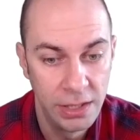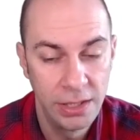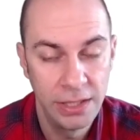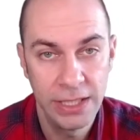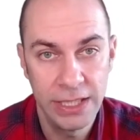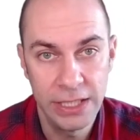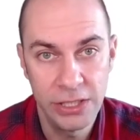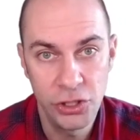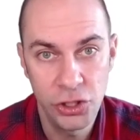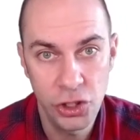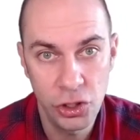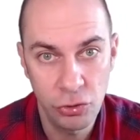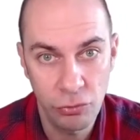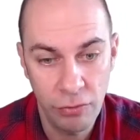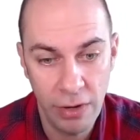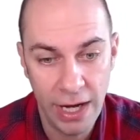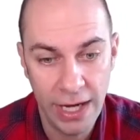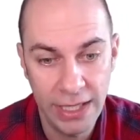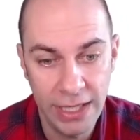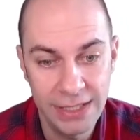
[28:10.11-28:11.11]
He
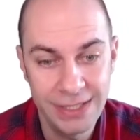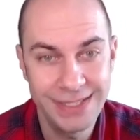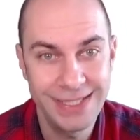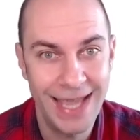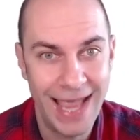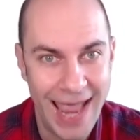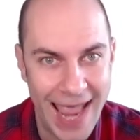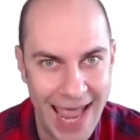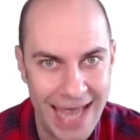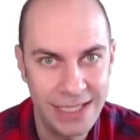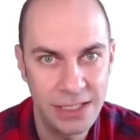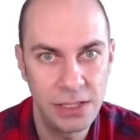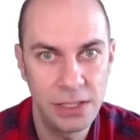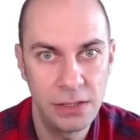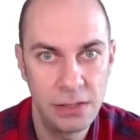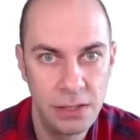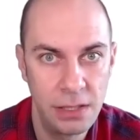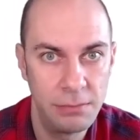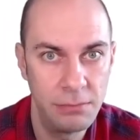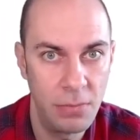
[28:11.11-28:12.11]
trades at
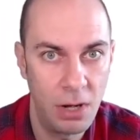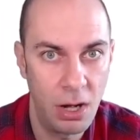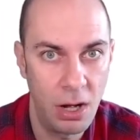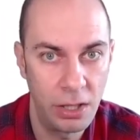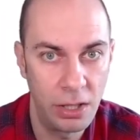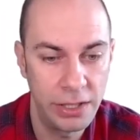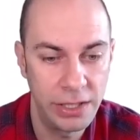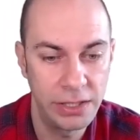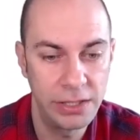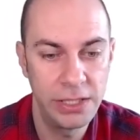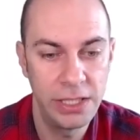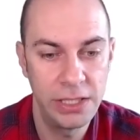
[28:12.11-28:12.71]
the market.